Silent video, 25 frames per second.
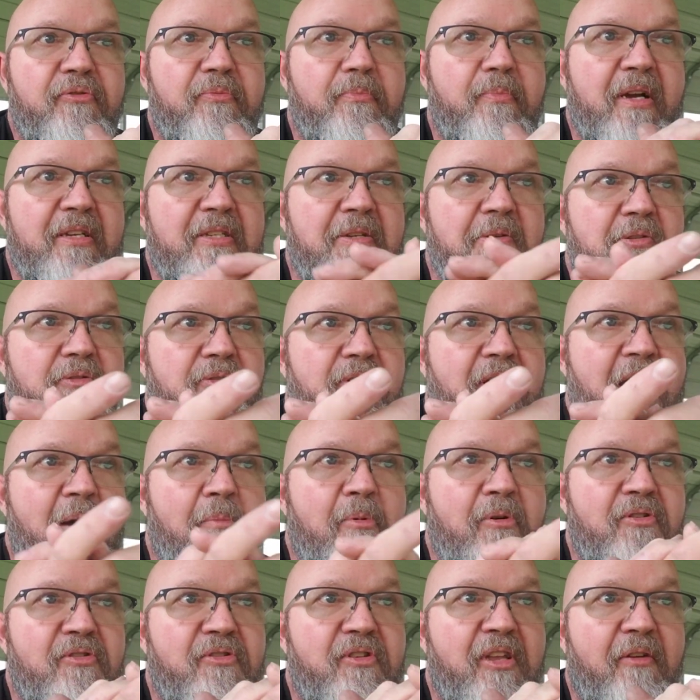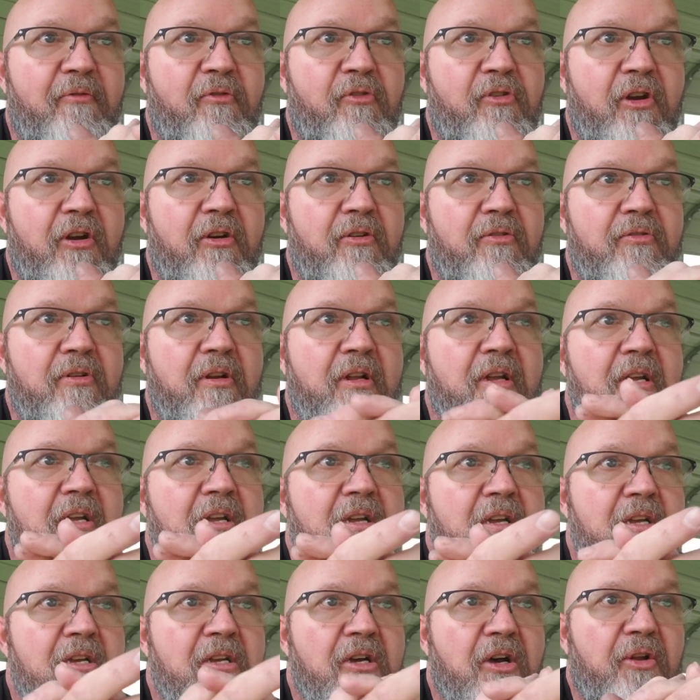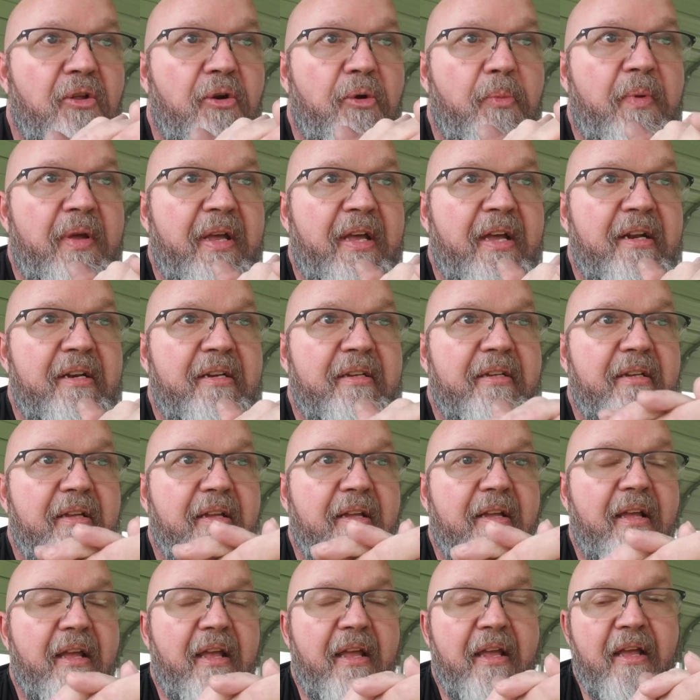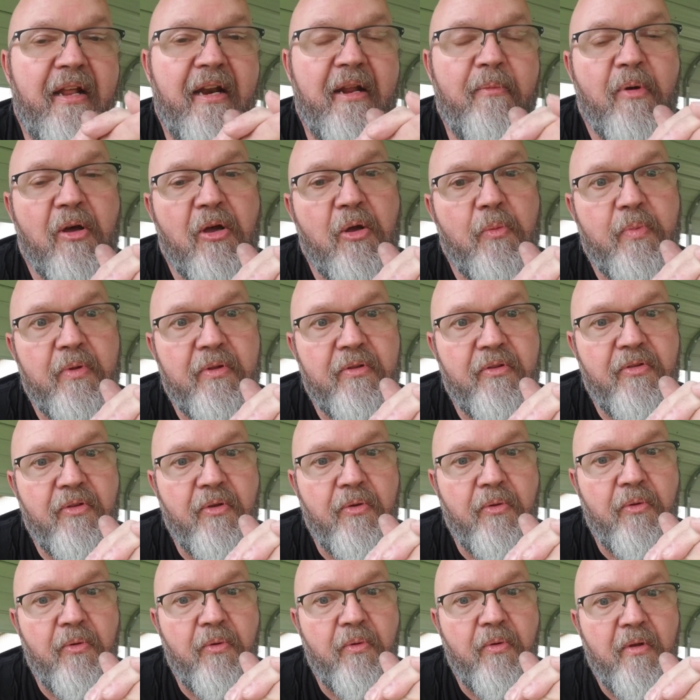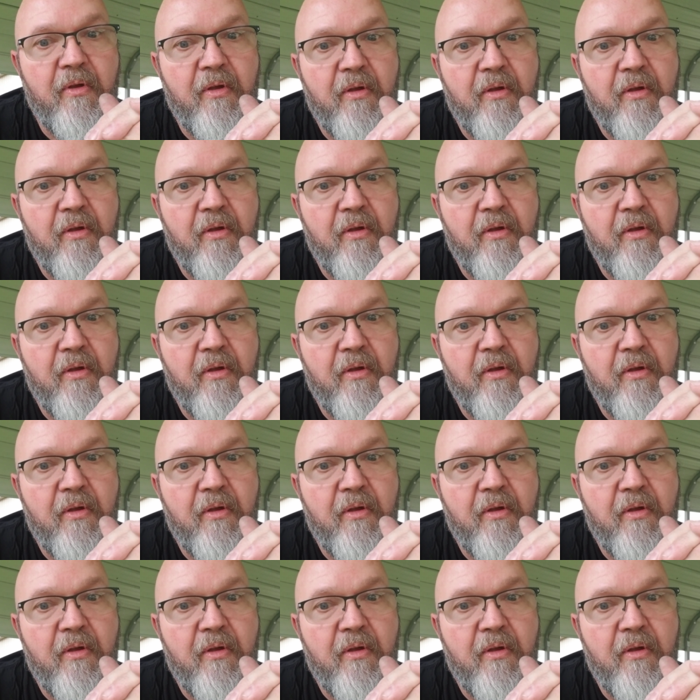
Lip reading: My subscribers have grown a little bit, and I'm hoping to